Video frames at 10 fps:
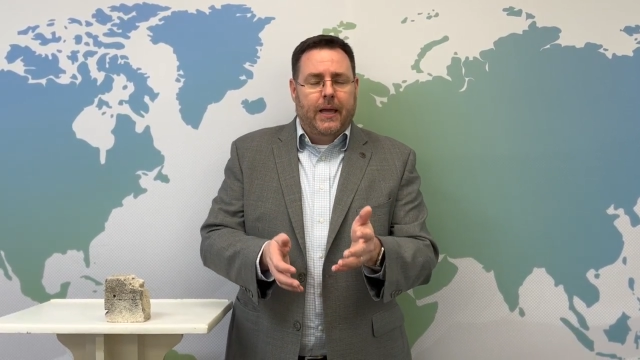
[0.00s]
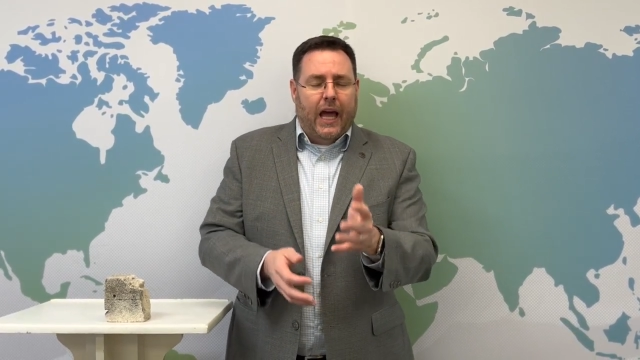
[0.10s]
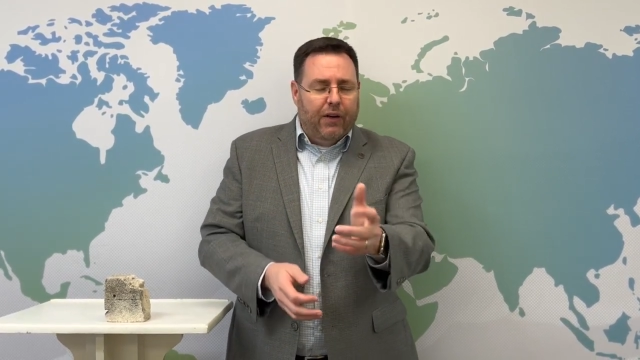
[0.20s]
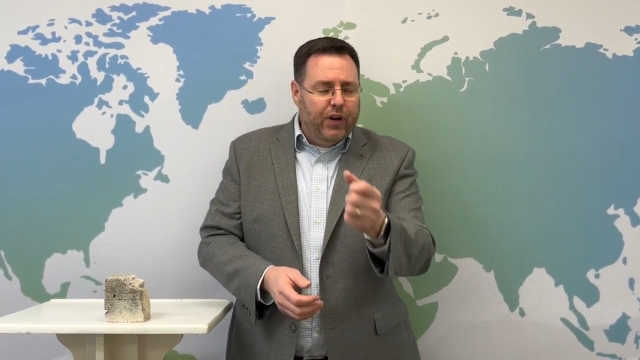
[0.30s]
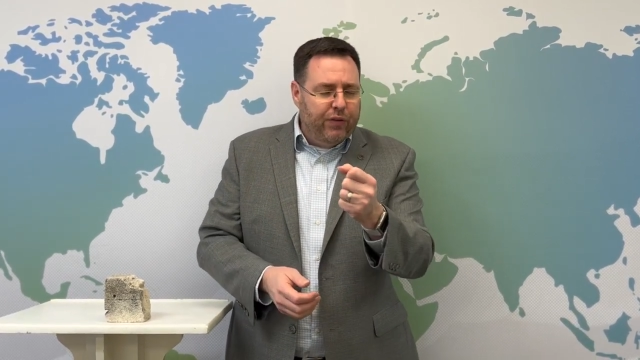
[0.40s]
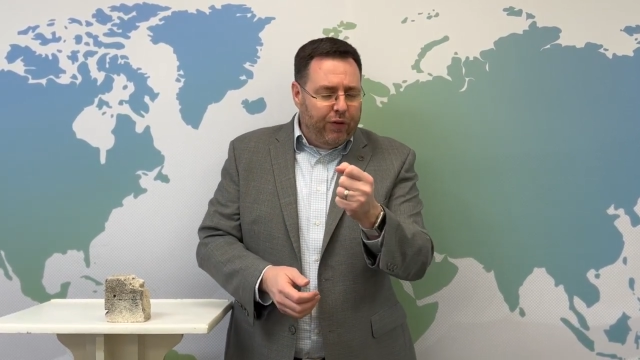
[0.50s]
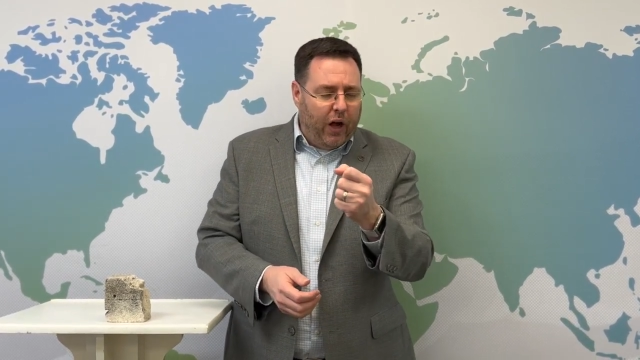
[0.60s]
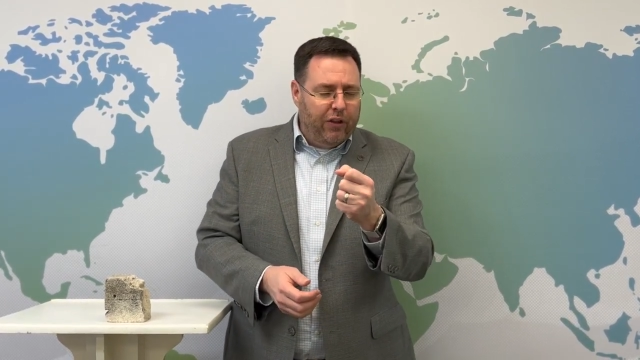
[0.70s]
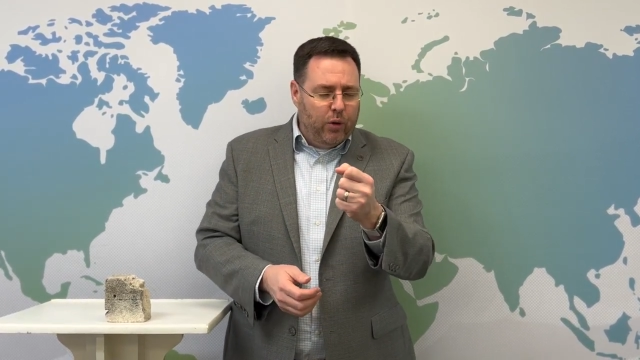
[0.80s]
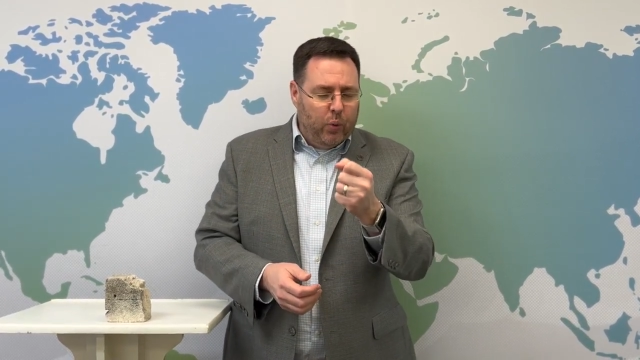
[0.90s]
Heavenly
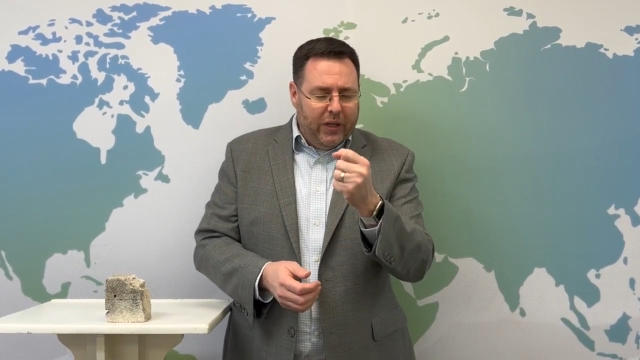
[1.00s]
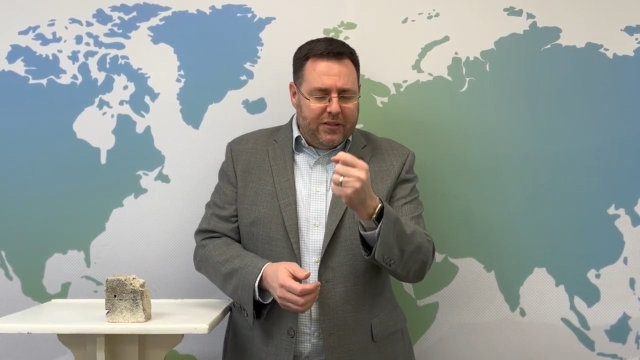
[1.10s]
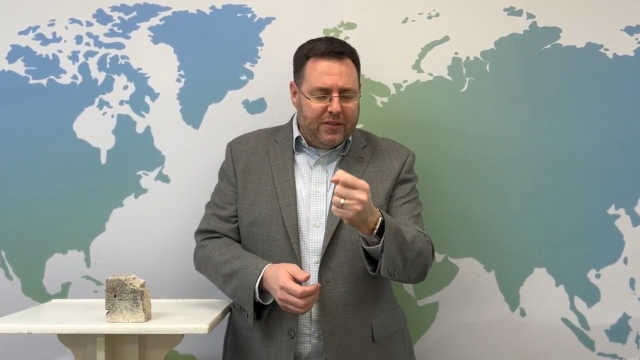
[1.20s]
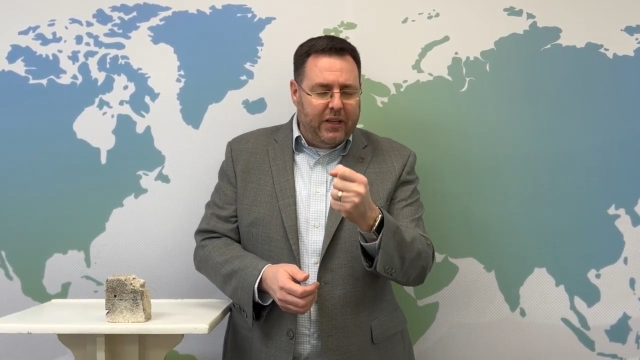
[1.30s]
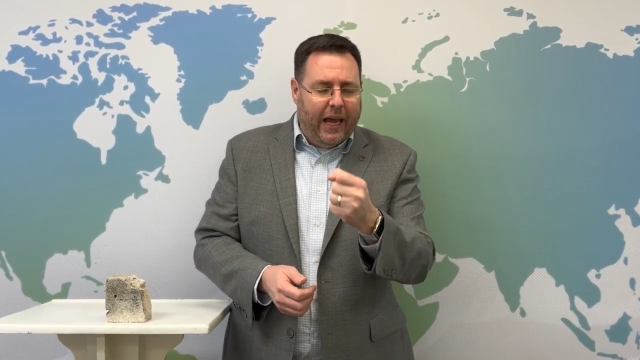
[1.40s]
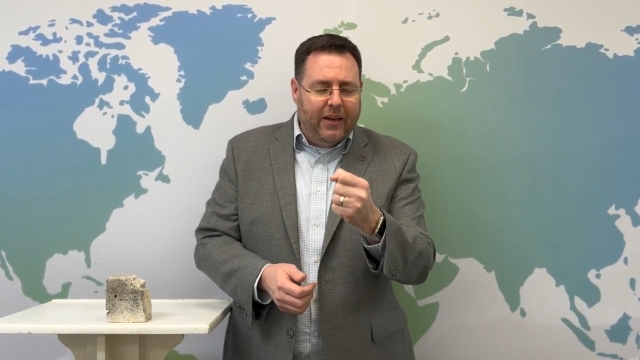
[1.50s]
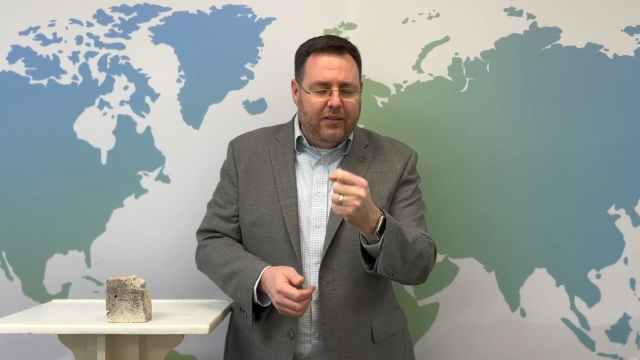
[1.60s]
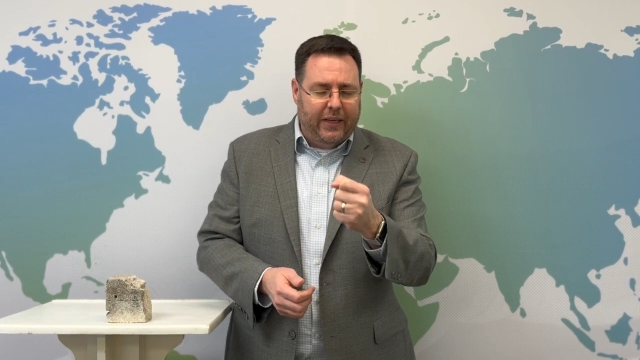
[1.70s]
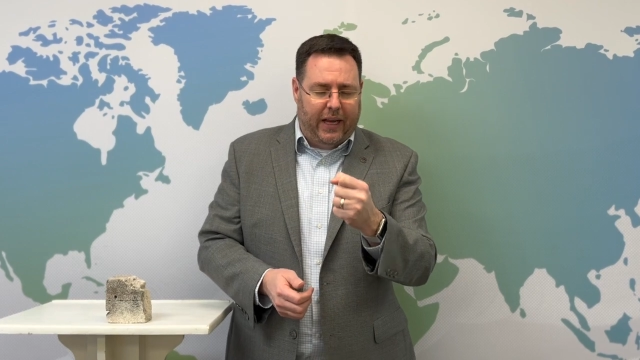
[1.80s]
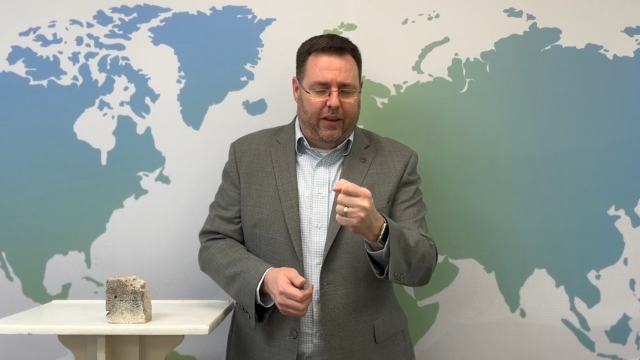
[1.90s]
Father, we stand
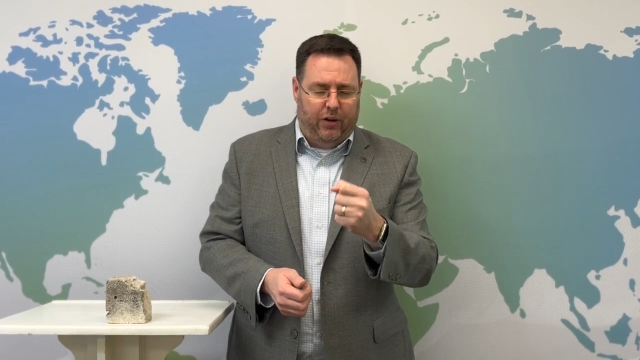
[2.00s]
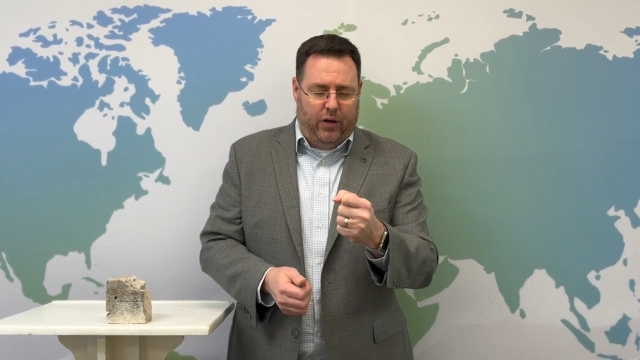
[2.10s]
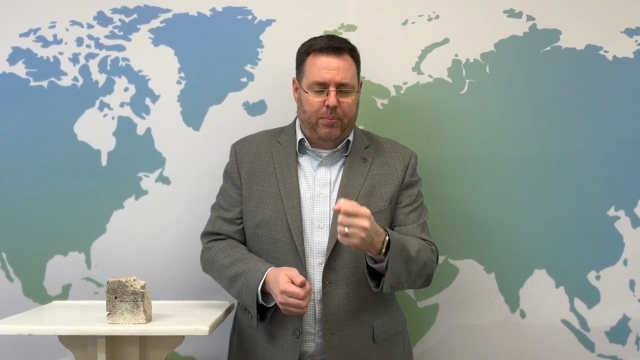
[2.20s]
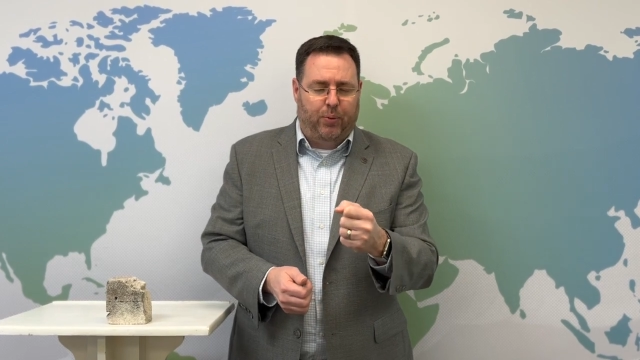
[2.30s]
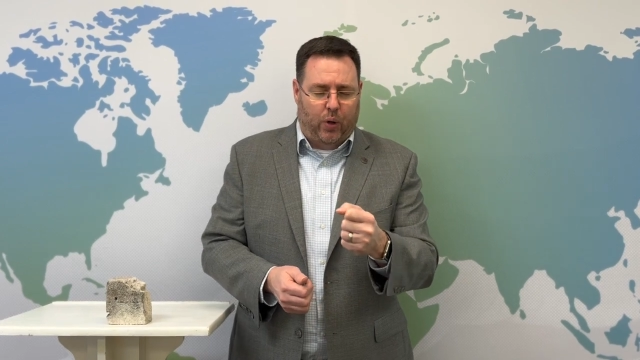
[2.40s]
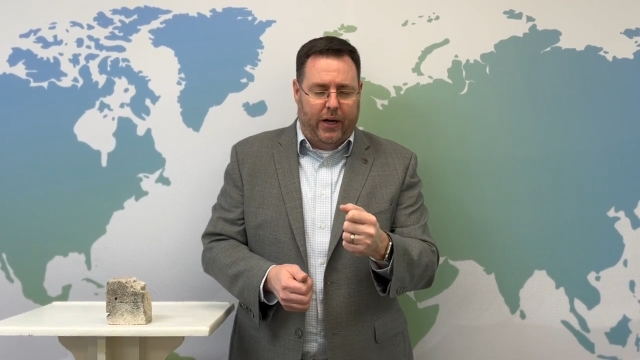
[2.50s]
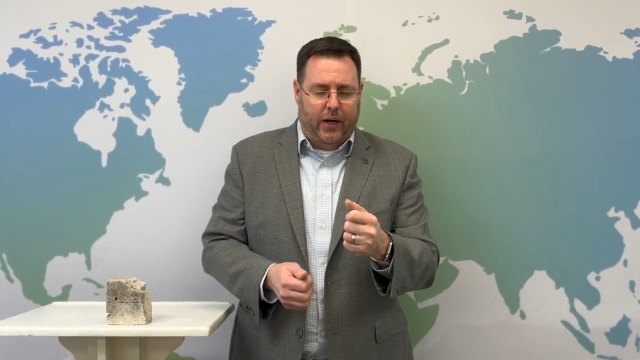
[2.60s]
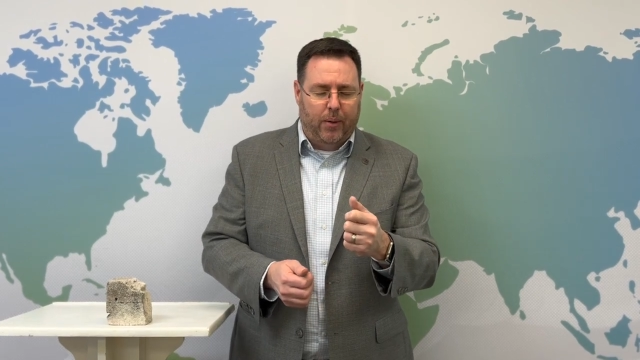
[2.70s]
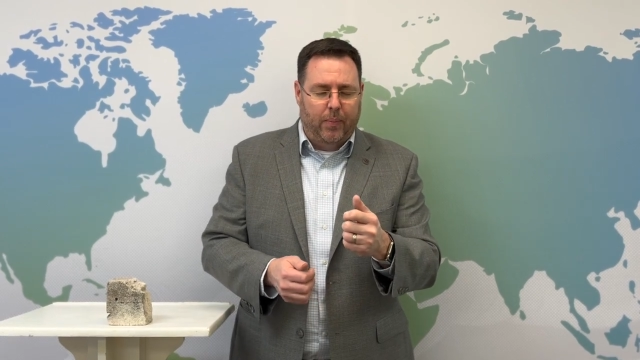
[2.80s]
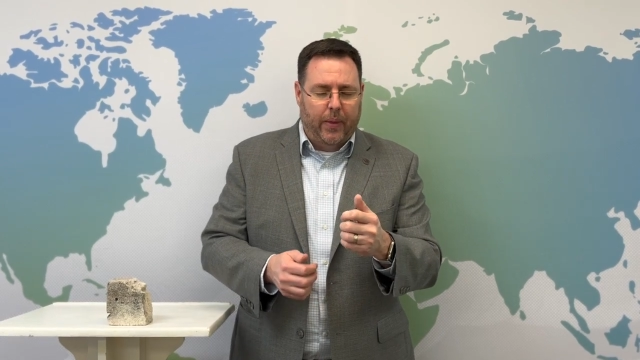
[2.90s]
together in
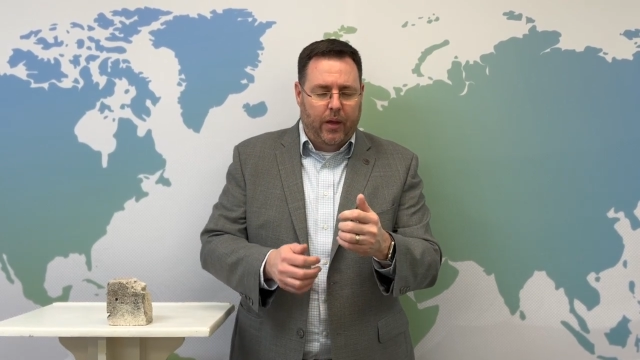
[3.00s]
prayer,